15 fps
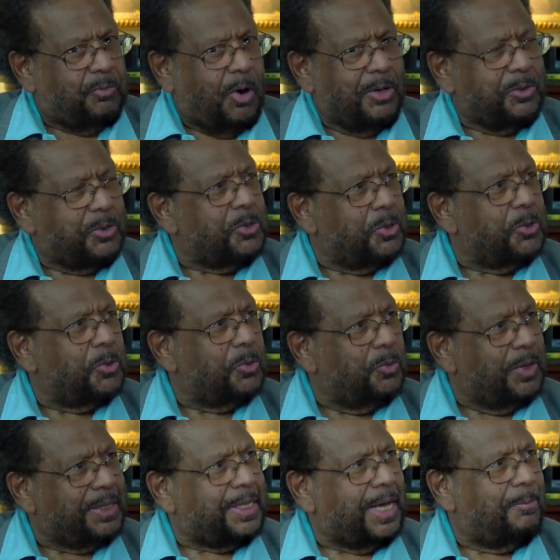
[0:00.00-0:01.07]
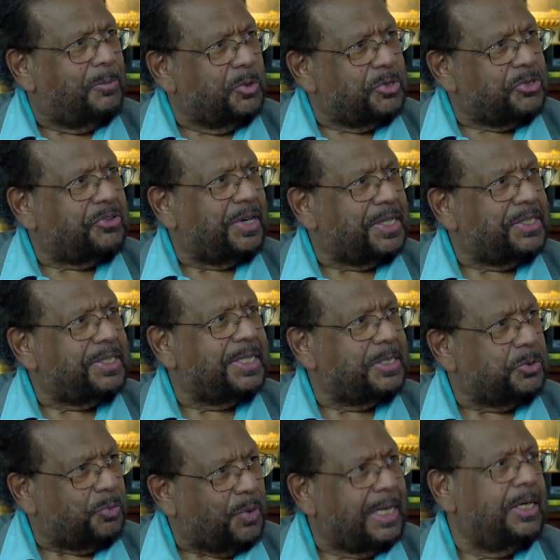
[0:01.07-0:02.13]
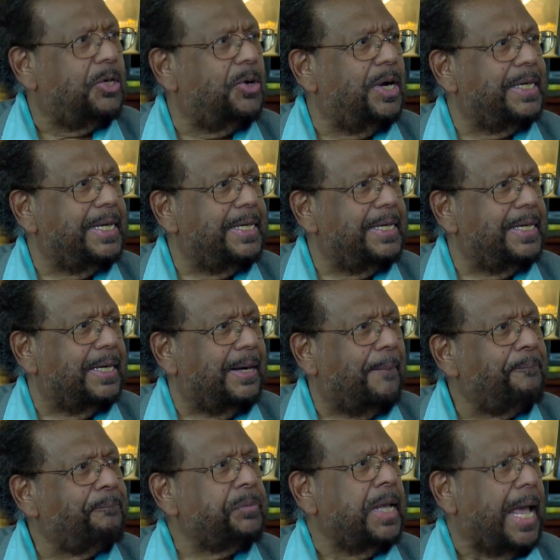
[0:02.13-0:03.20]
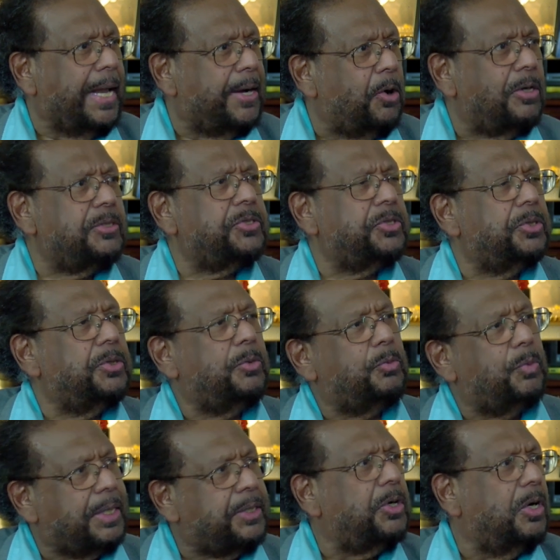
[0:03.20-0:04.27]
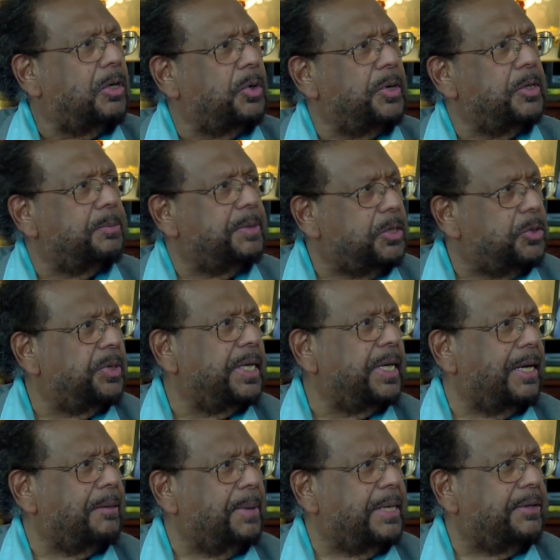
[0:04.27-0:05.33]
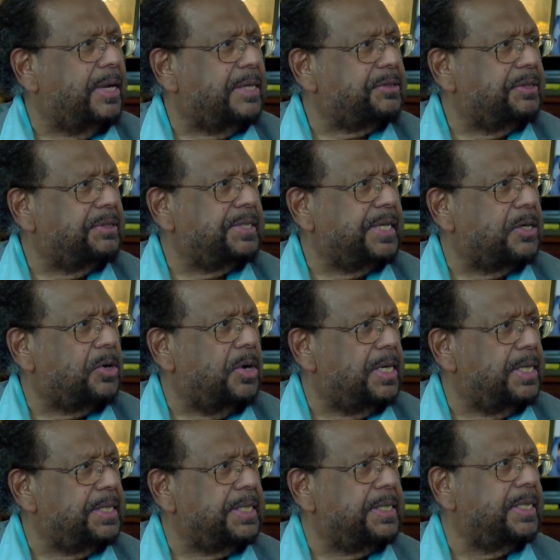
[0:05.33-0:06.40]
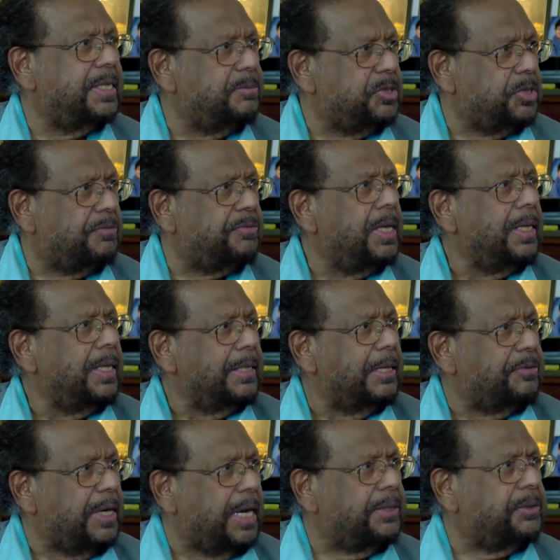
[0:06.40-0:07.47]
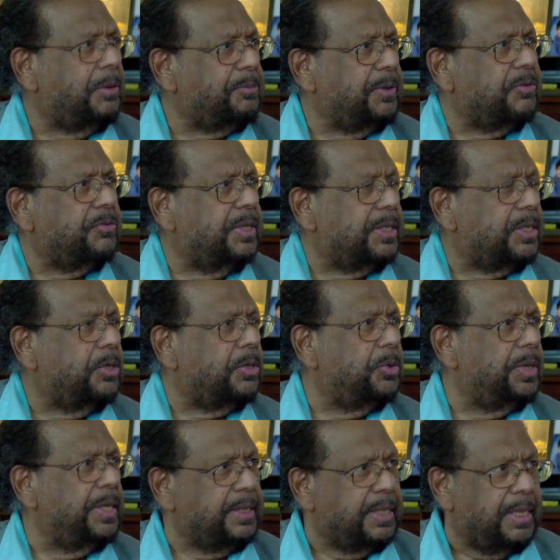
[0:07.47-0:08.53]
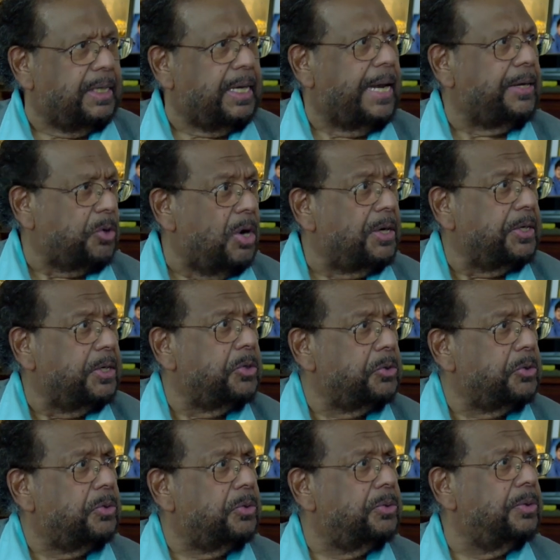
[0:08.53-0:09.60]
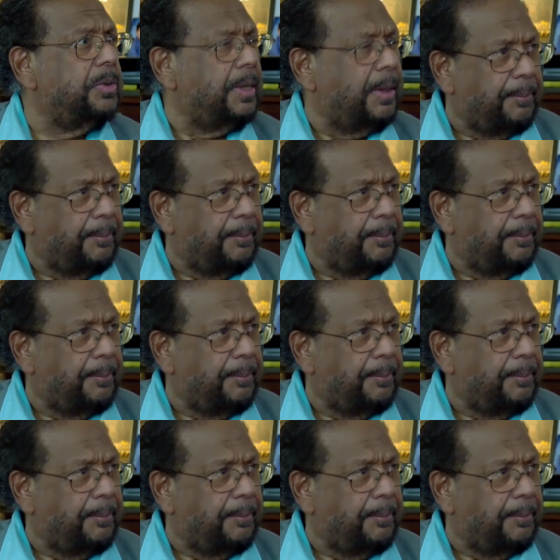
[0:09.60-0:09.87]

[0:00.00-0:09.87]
want to do with Ammu's treasures while you are in India, and also what you are going to be doing at Madras Christian College in terms of the philanthropic work you're doing there and continue to do?